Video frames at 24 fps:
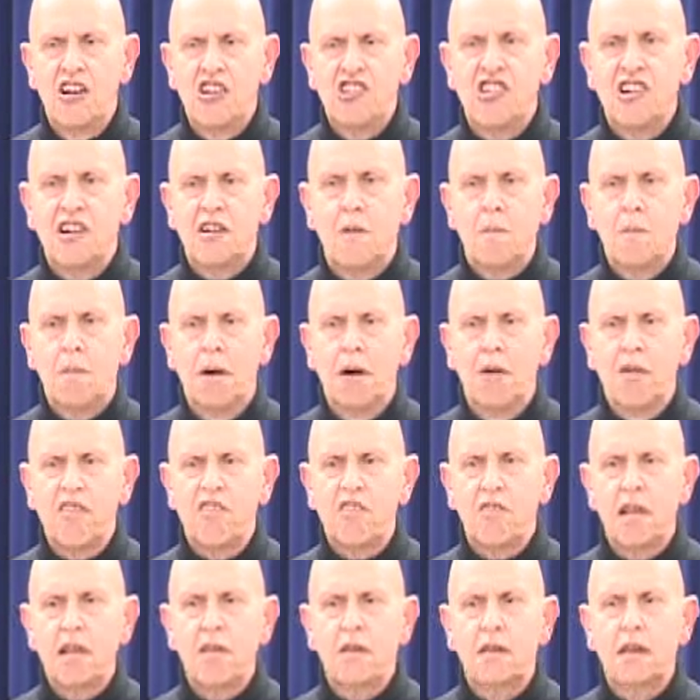She
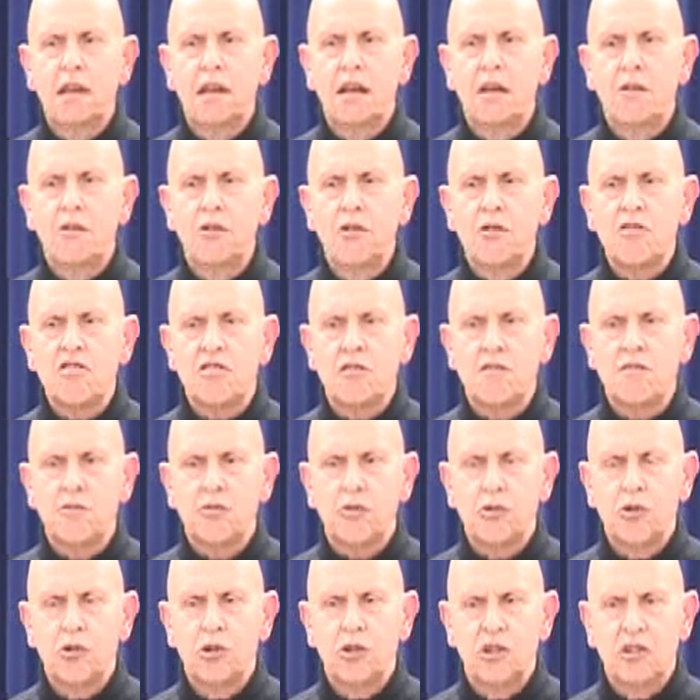composed the use
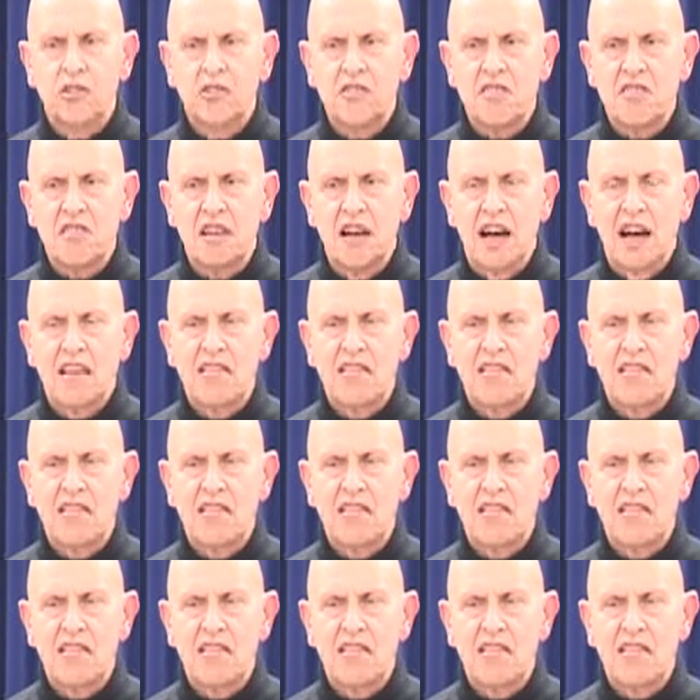of rules,